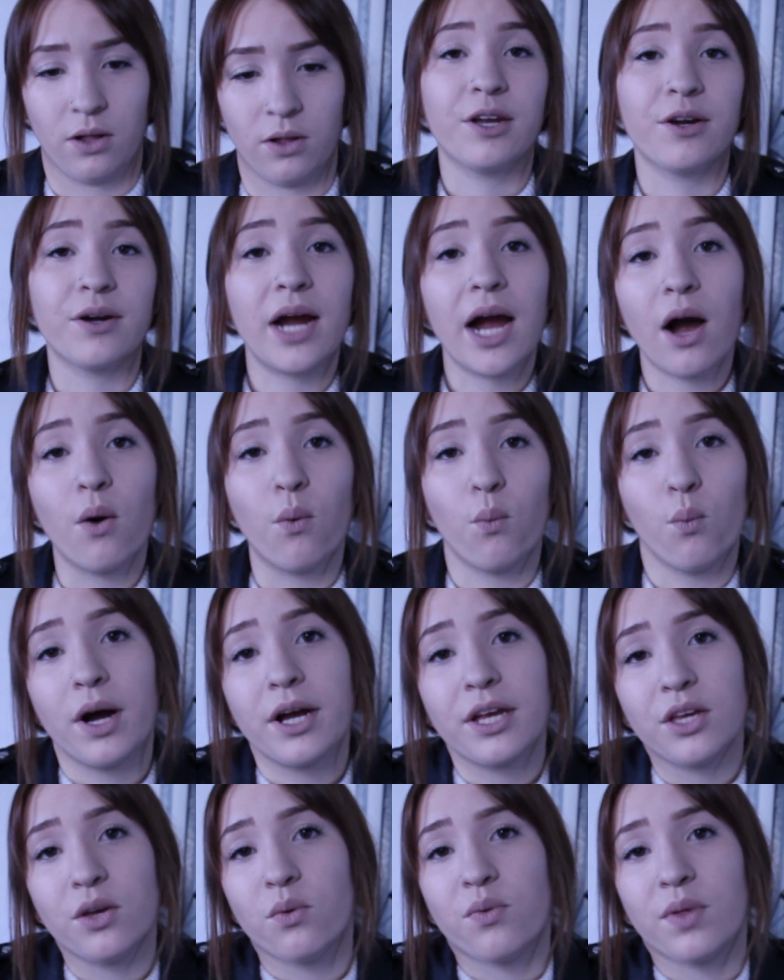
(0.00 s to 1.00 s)
Figure out
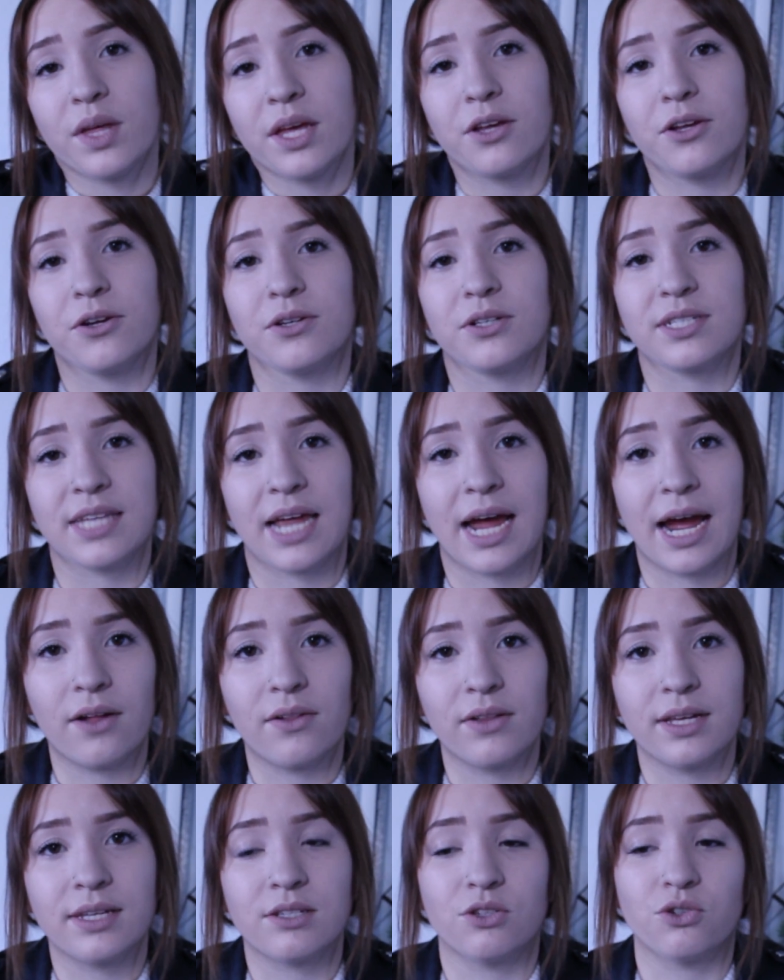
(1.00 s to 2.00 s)
what you think your
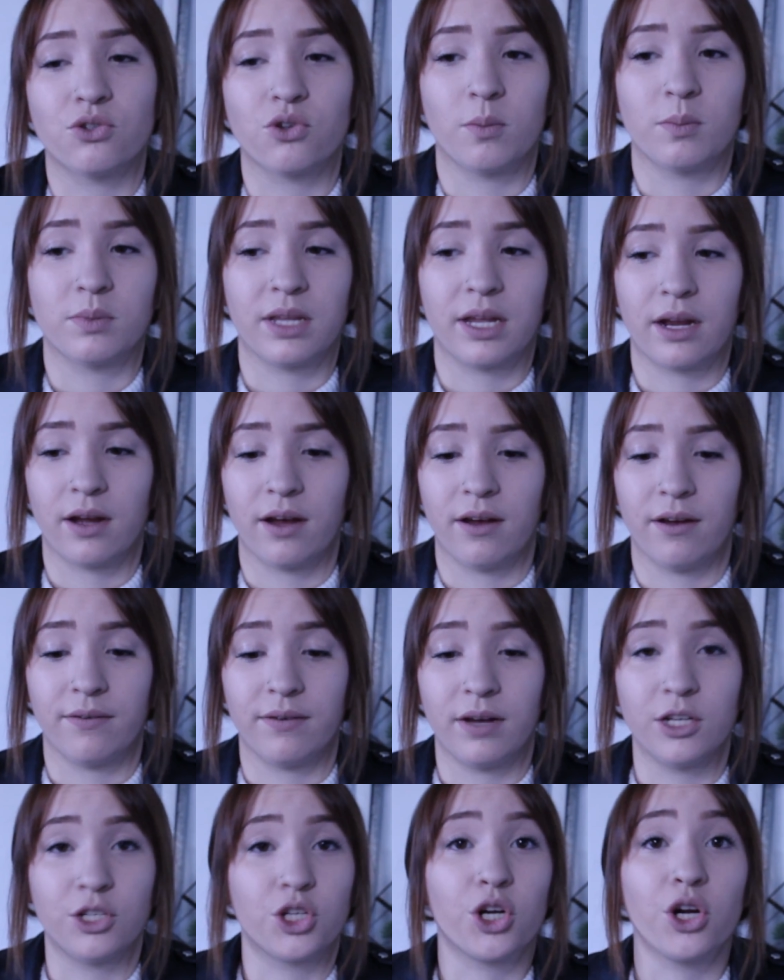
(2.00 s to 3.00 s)
style is in terms of like
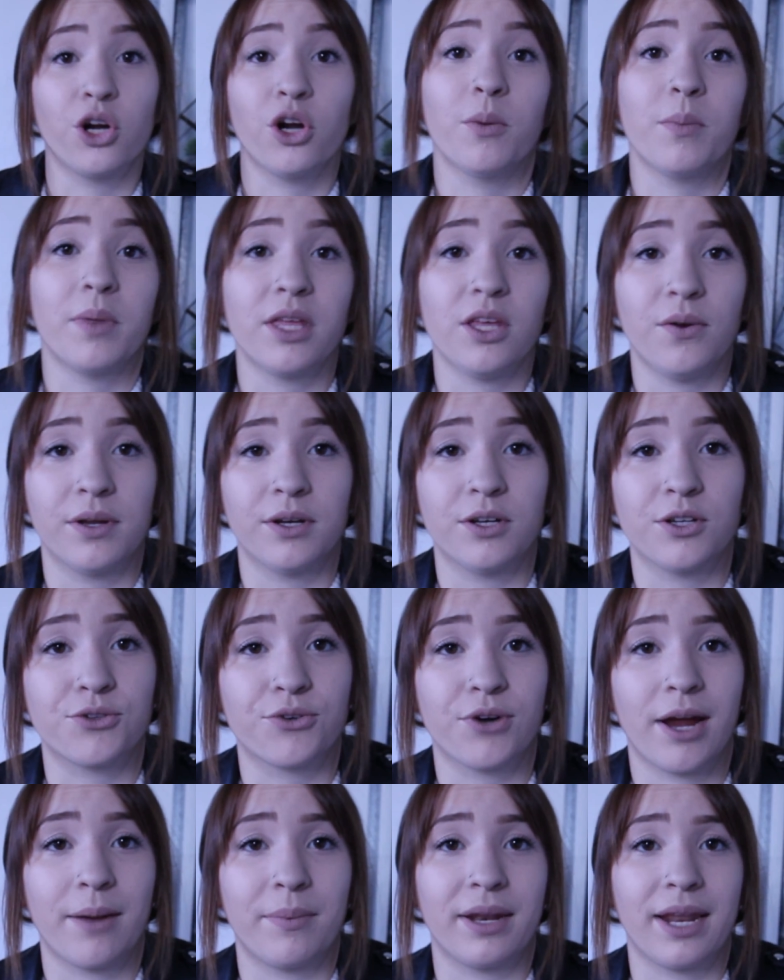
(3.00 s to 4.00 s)
a term that you can
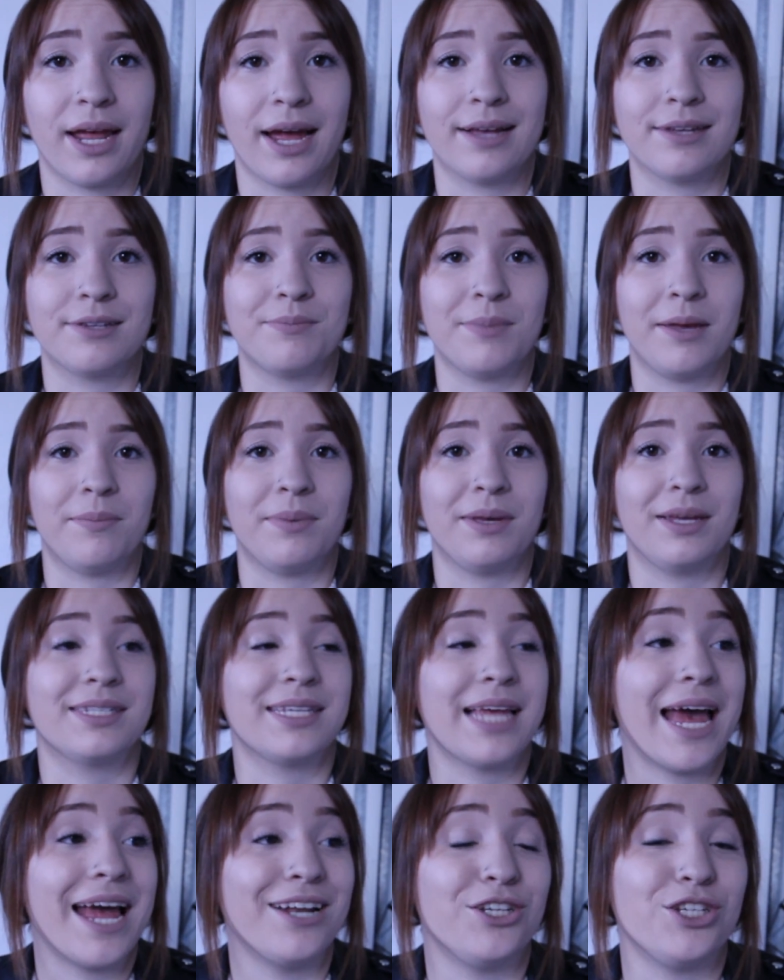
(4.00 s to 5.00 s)
describe it as. Maybe
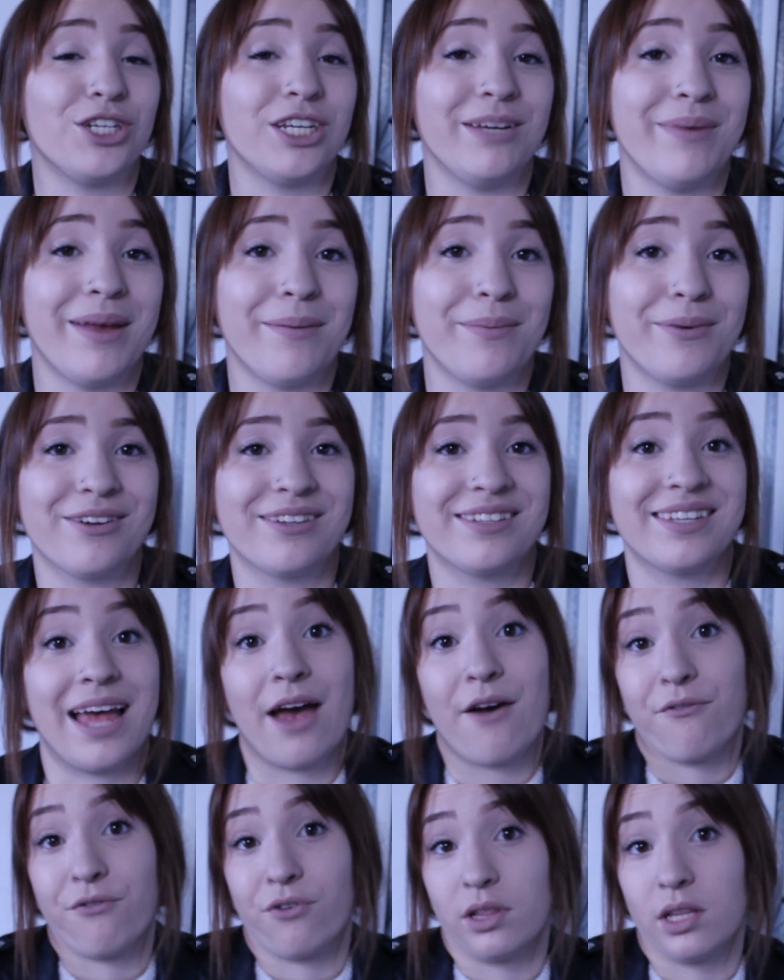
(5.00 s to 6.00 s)
it's edgy, maybe it's
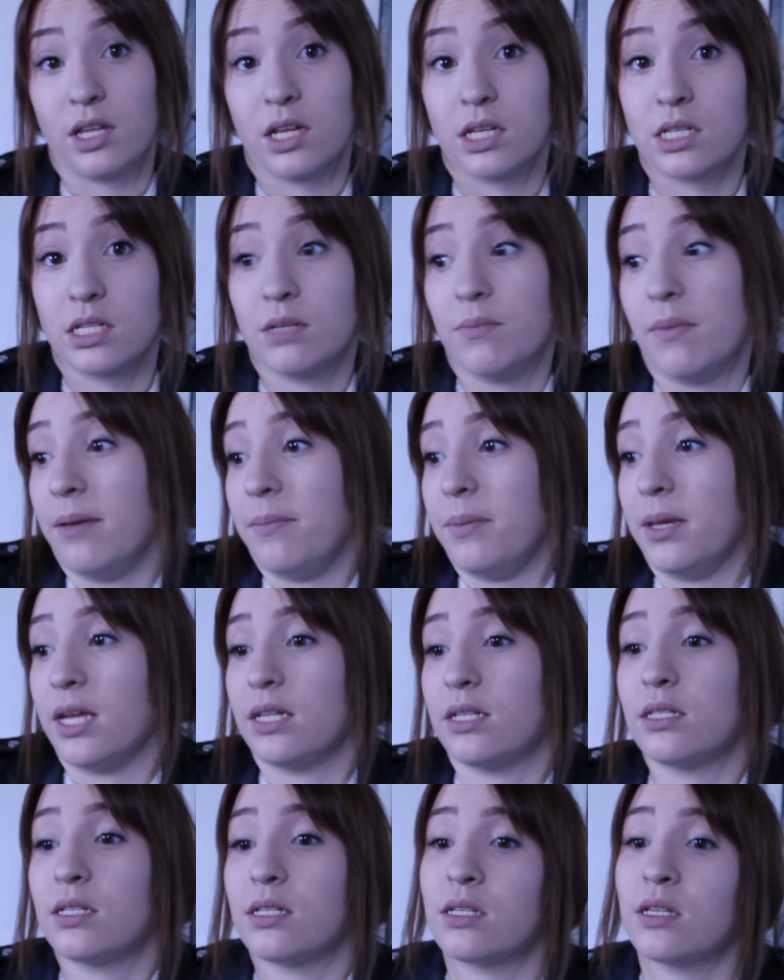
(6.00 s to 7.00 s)
effortless, maybe
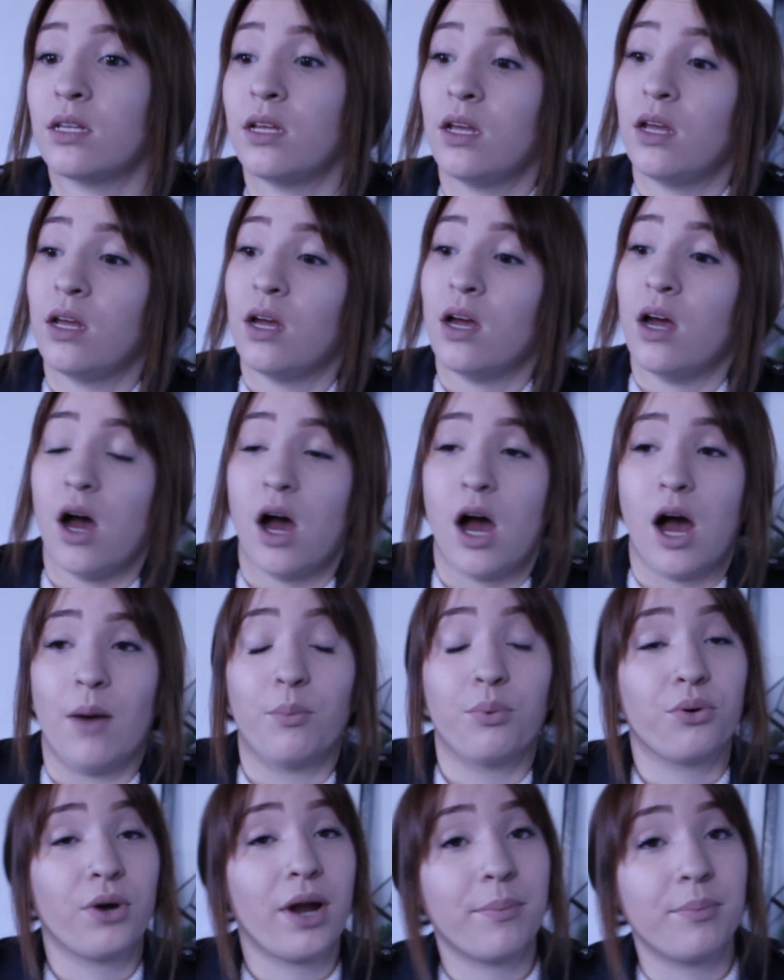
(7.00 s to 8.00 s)
it's
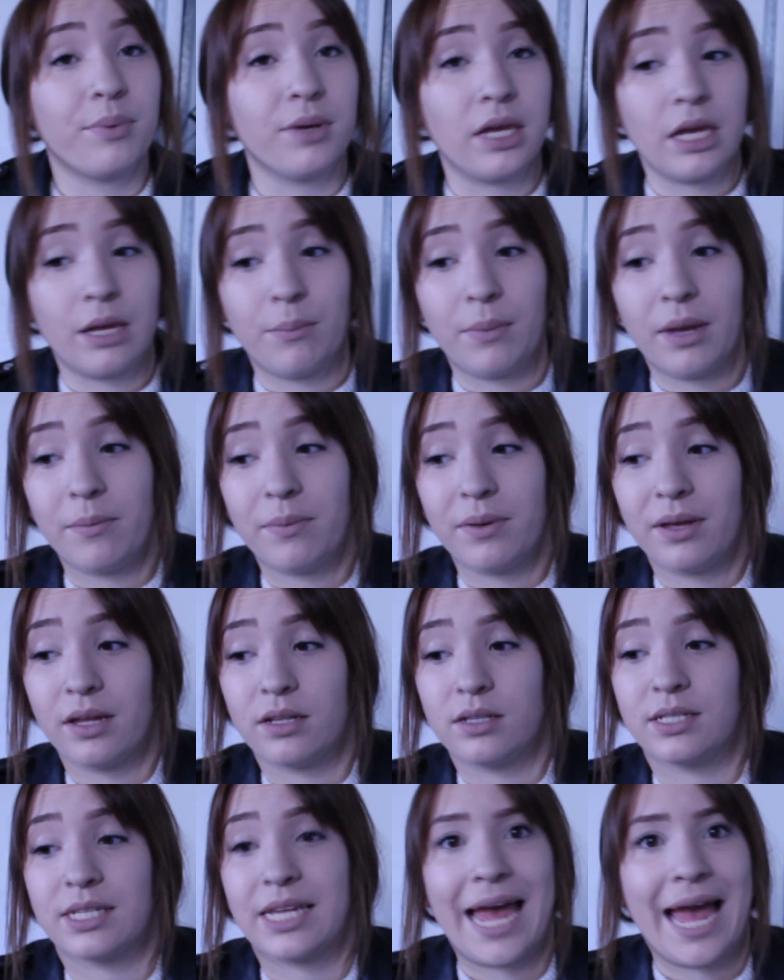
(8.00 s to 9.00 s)
preppy, maybe
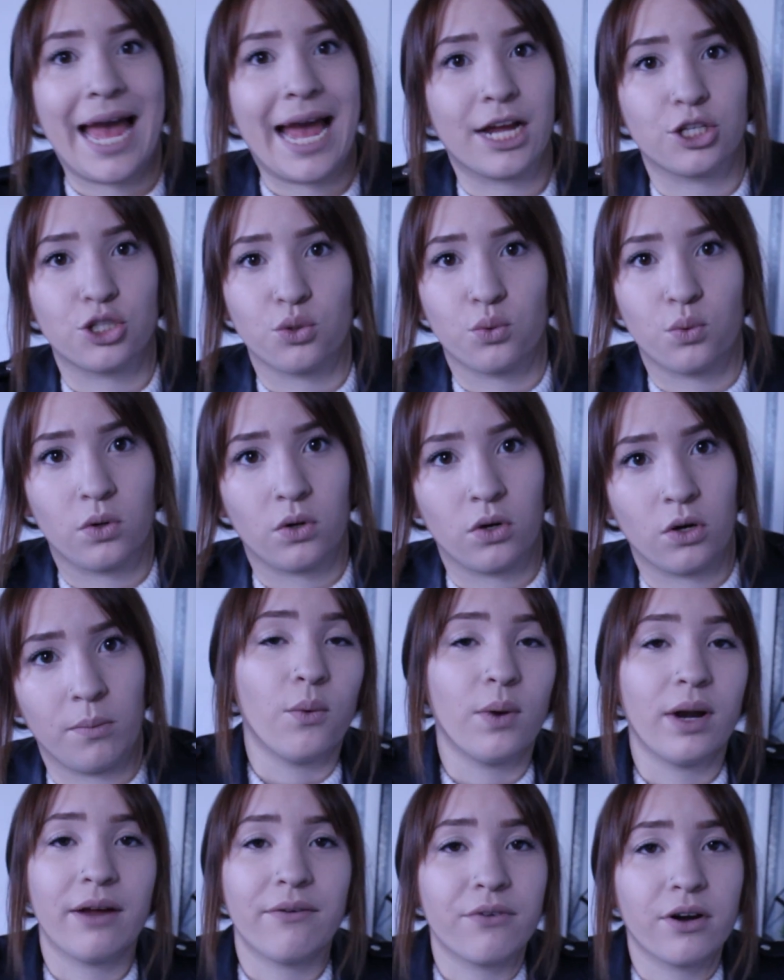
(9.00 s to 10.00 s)
it's casual,
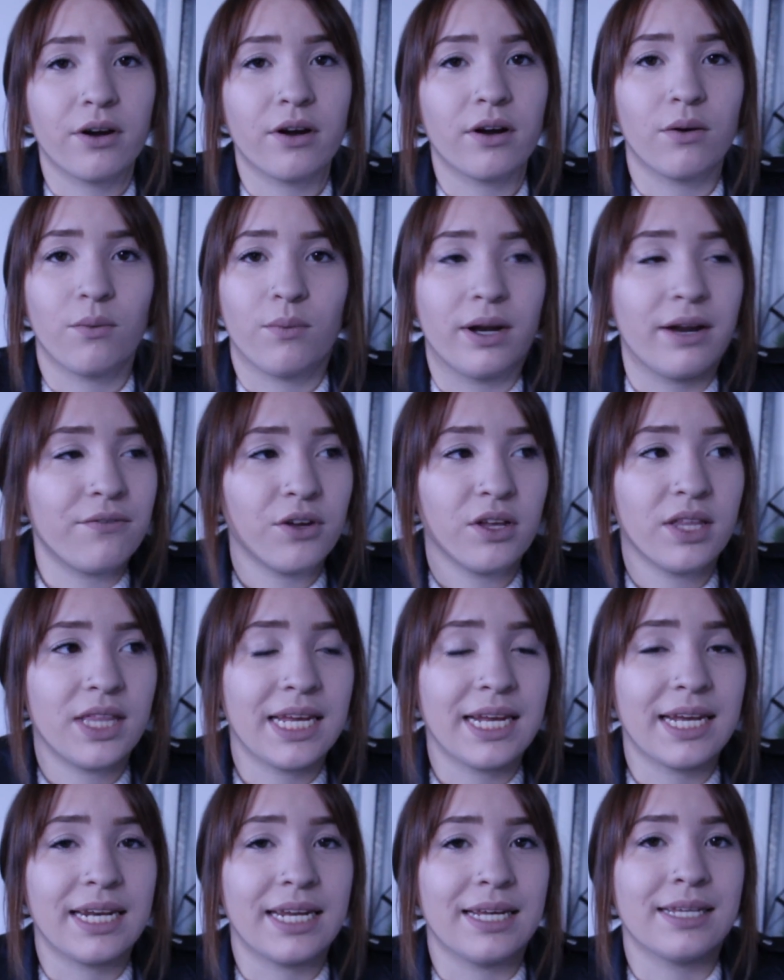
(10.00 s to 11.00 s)
whatever you
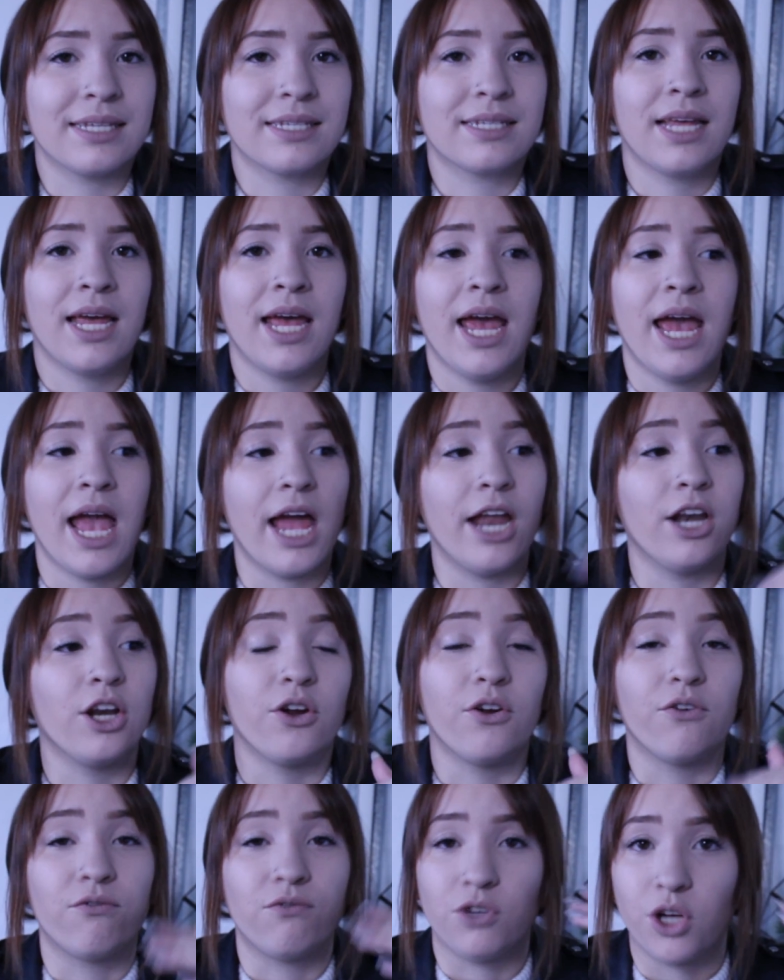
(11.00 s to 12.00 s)
think it is,
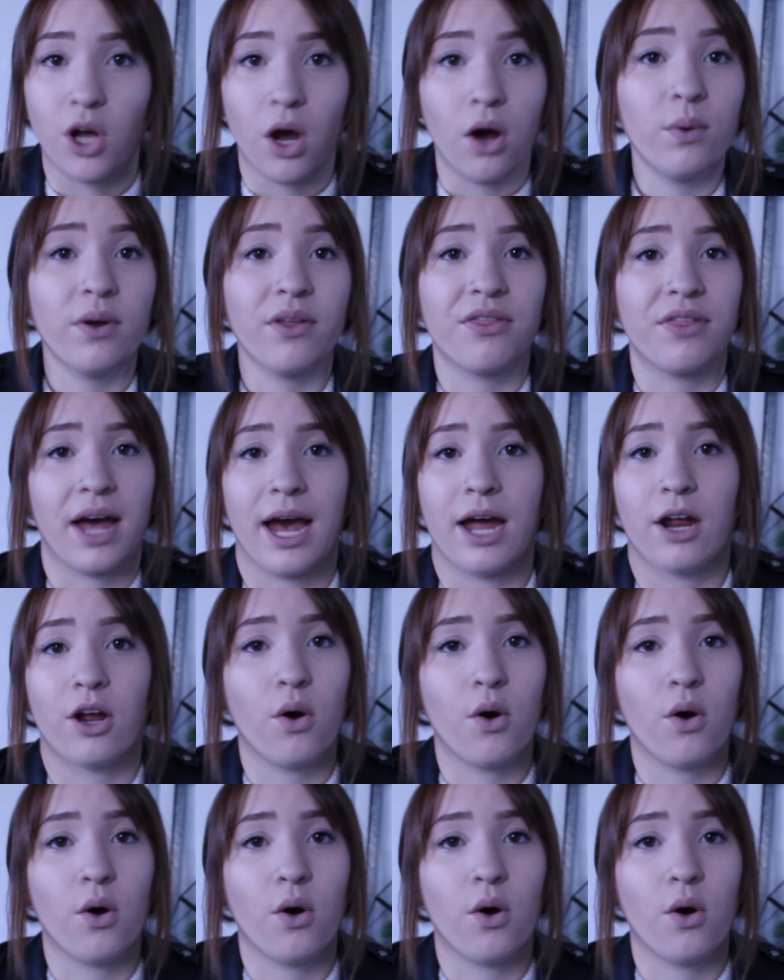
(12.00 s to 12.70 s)
and go with that.